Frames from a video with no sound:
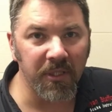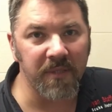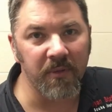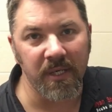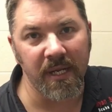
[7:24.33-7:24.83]

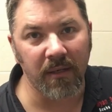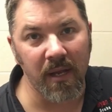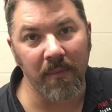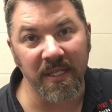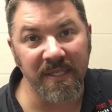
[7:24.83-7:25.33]
please put it down in
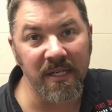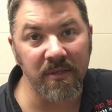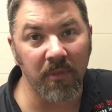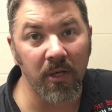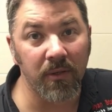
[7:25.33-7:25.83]
the comment
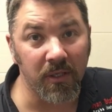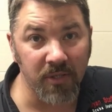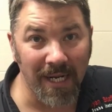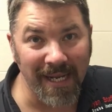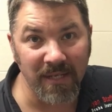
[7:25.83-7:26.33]
section below and I'll
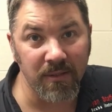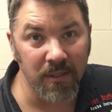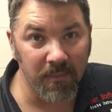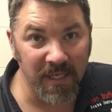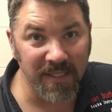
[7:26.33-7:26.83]
try to
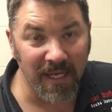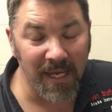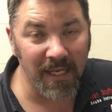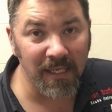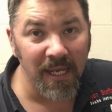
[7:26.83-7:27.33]
answer it the best I
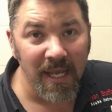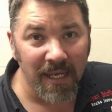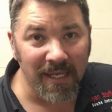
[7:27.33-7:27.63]
can.